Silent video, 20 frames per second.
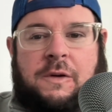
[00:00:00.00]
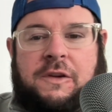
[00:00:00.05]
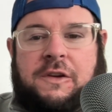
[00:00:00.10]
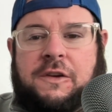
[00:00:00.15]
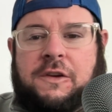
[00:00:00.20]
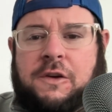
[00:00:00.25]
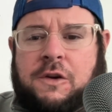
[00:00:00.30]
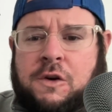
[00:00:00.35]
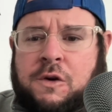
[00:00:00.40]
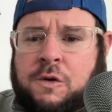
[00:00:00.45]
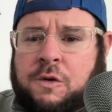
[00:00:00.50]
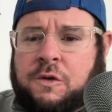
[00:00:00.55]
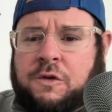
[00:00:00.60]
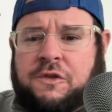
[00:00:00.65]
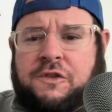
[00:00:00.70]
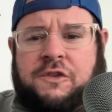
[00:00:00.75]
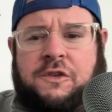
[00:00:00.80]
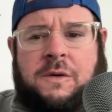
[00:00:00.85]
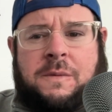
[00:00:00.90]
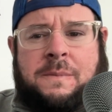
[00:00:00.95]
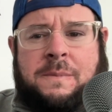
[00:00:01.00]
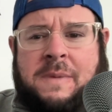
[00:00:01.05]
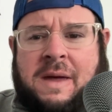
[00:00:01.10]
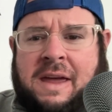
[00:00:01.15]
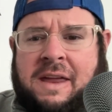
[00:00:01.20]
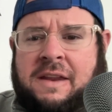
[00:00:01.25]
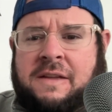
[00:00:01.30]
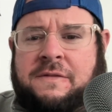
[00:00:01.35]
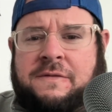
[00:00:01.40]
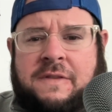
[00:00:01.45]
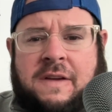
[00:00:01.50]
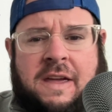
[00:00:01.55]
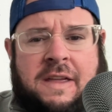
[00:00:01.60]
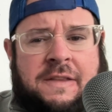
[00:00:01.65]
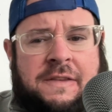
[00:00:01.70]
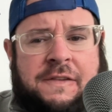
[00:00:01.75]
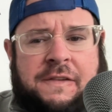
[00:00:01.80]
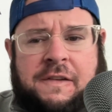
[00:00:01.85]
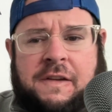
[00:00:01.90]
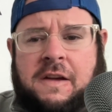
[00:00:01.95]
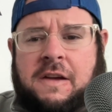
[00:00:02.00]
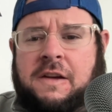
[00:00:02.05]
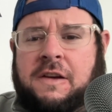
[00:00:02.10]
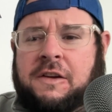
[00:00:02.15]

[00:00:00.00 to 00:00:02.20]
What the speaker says: huge main events,